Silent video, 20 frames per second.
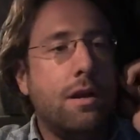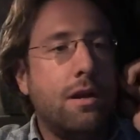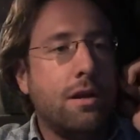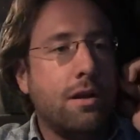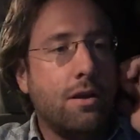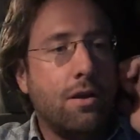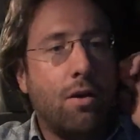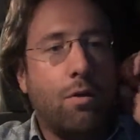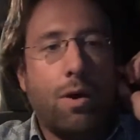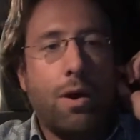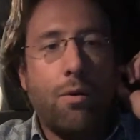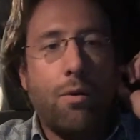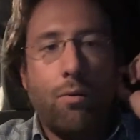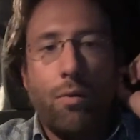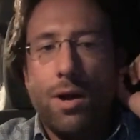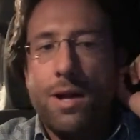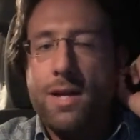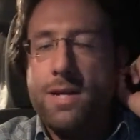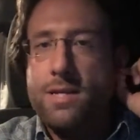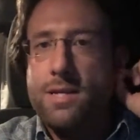
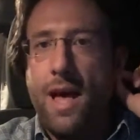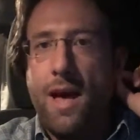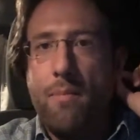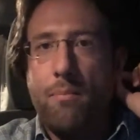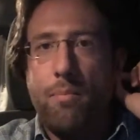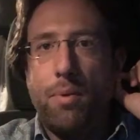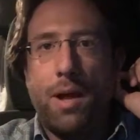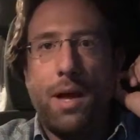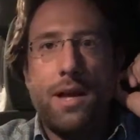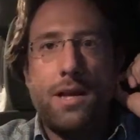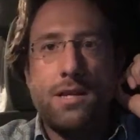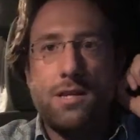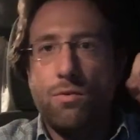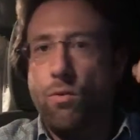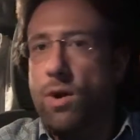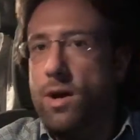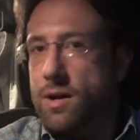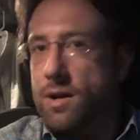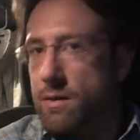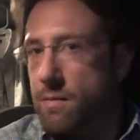What is that place?
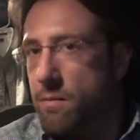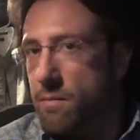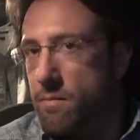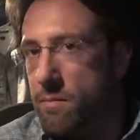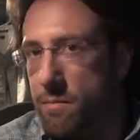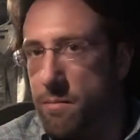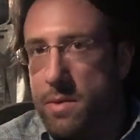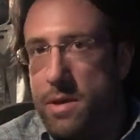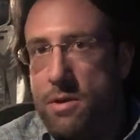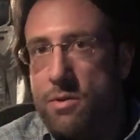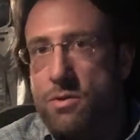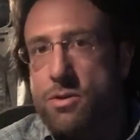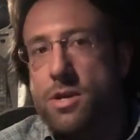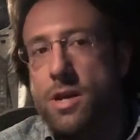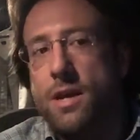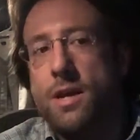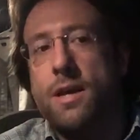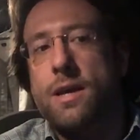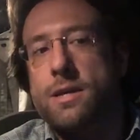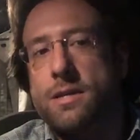What
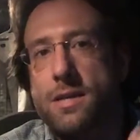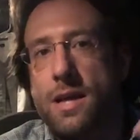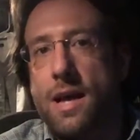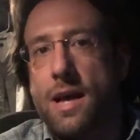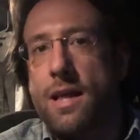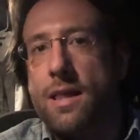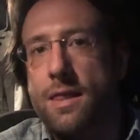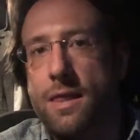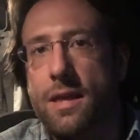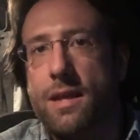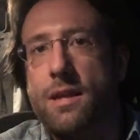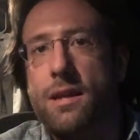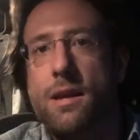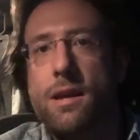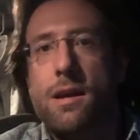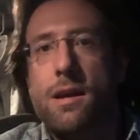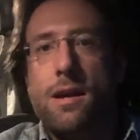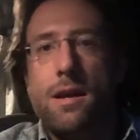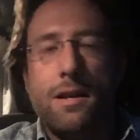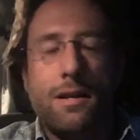music is that
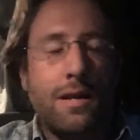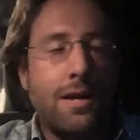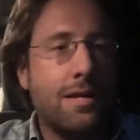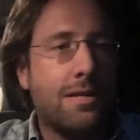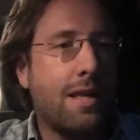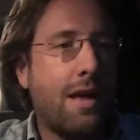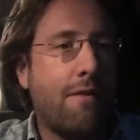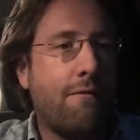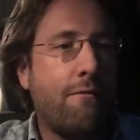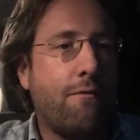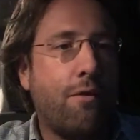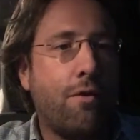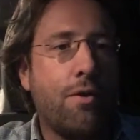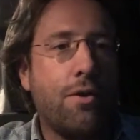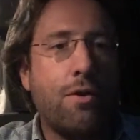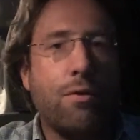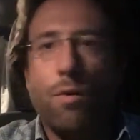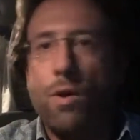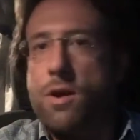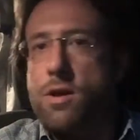does that for
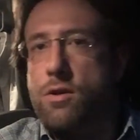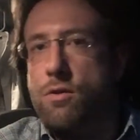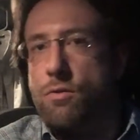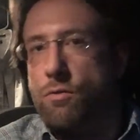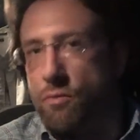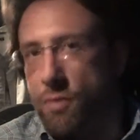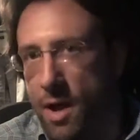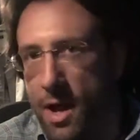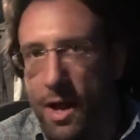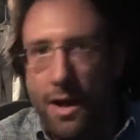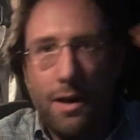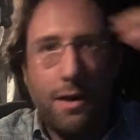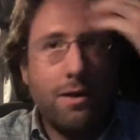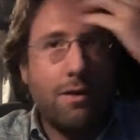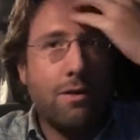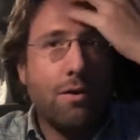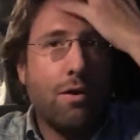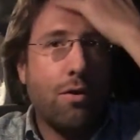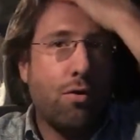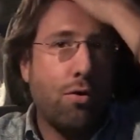you? What do you read?
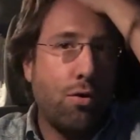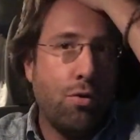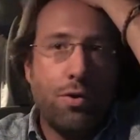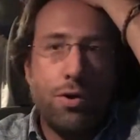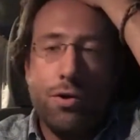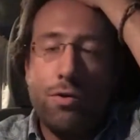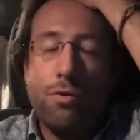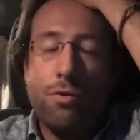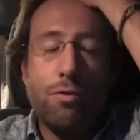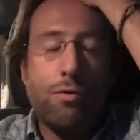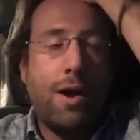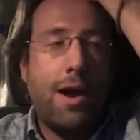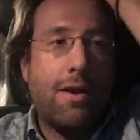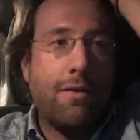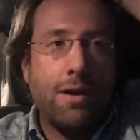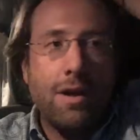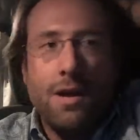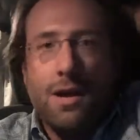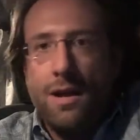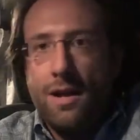Who are you
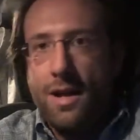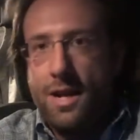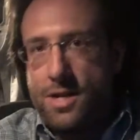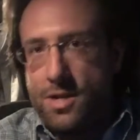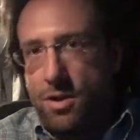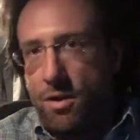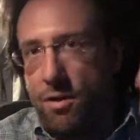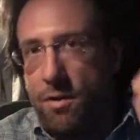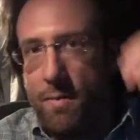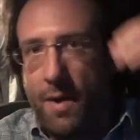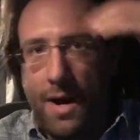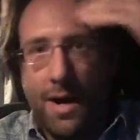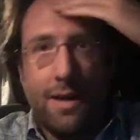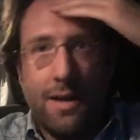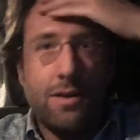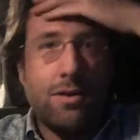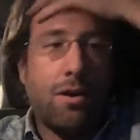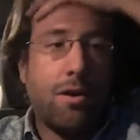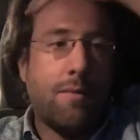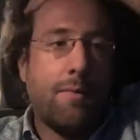around? Let's talk about
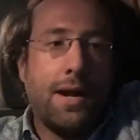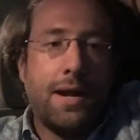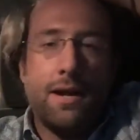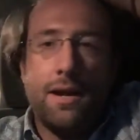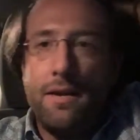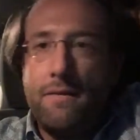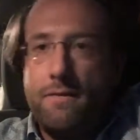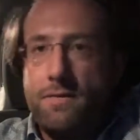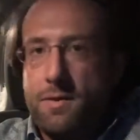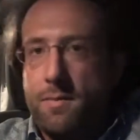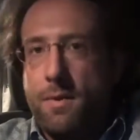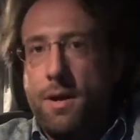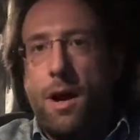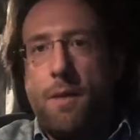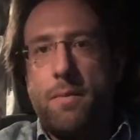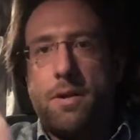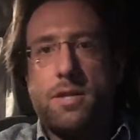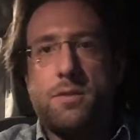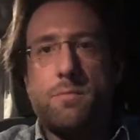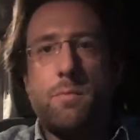it. Leave some
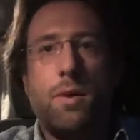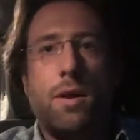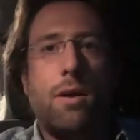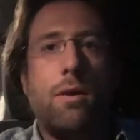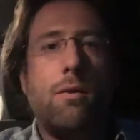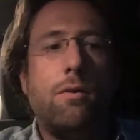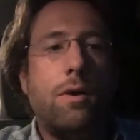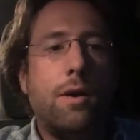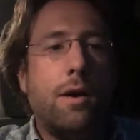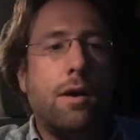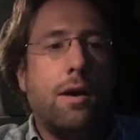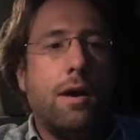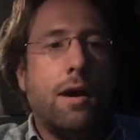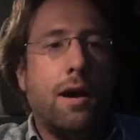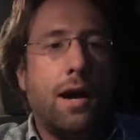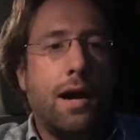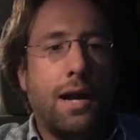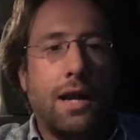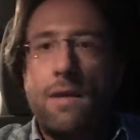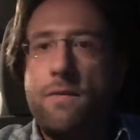comments below.
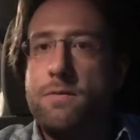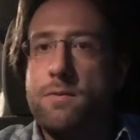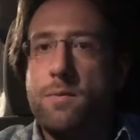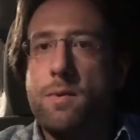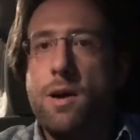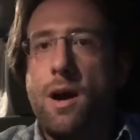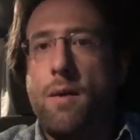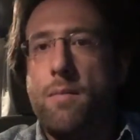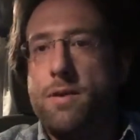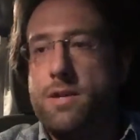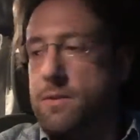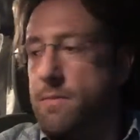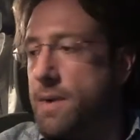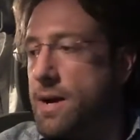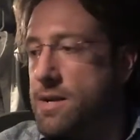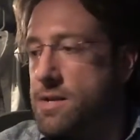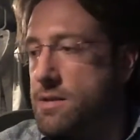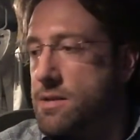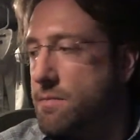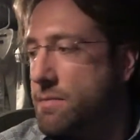Leave some comments
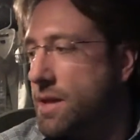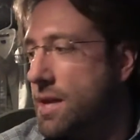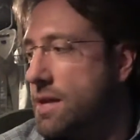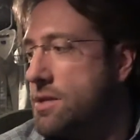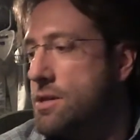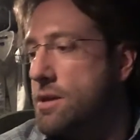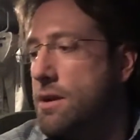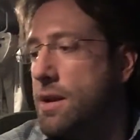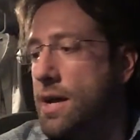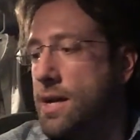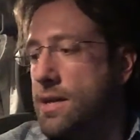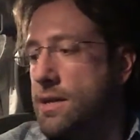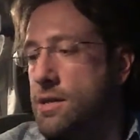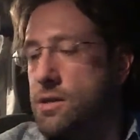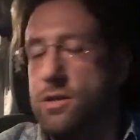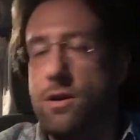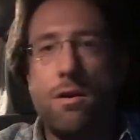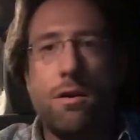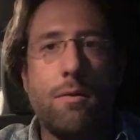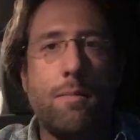about some things you'd like to
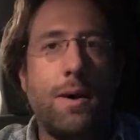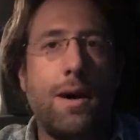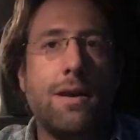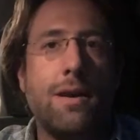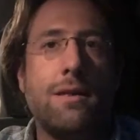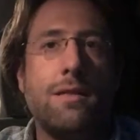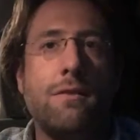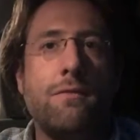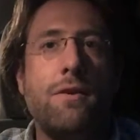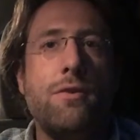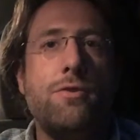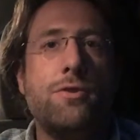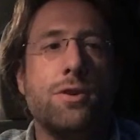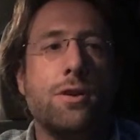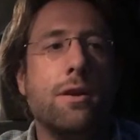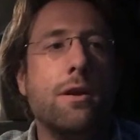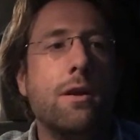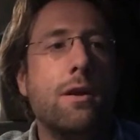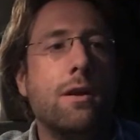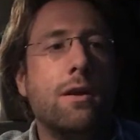talk about in the
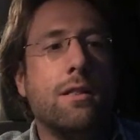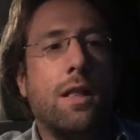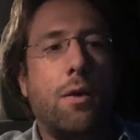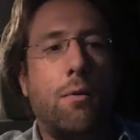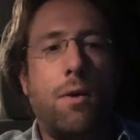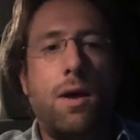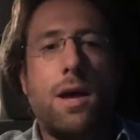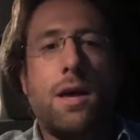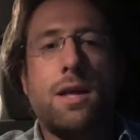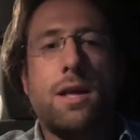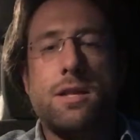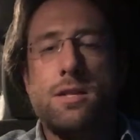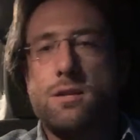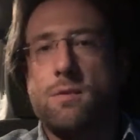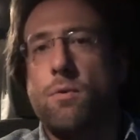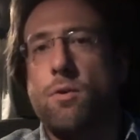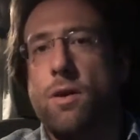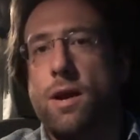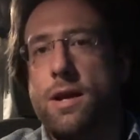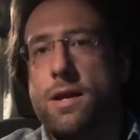future. That way I get
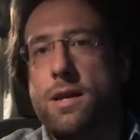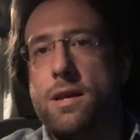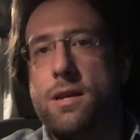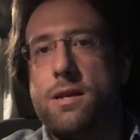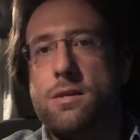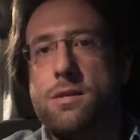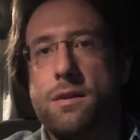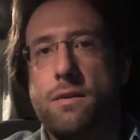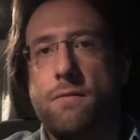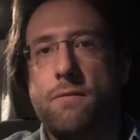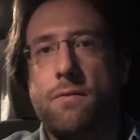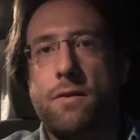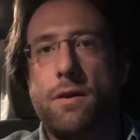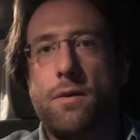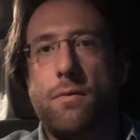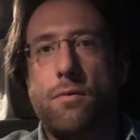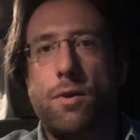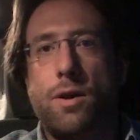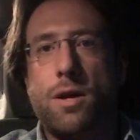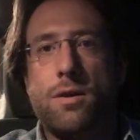some more ideas of
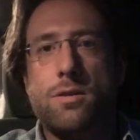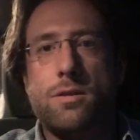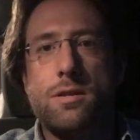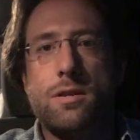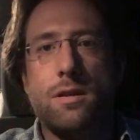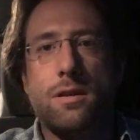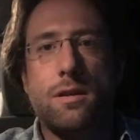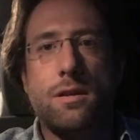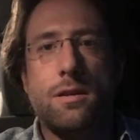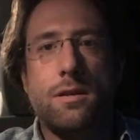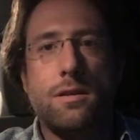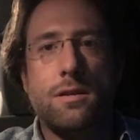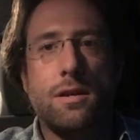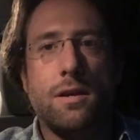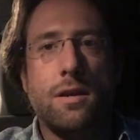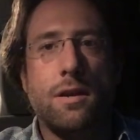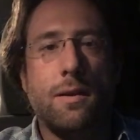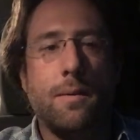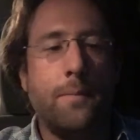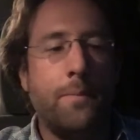what else
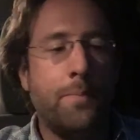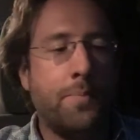to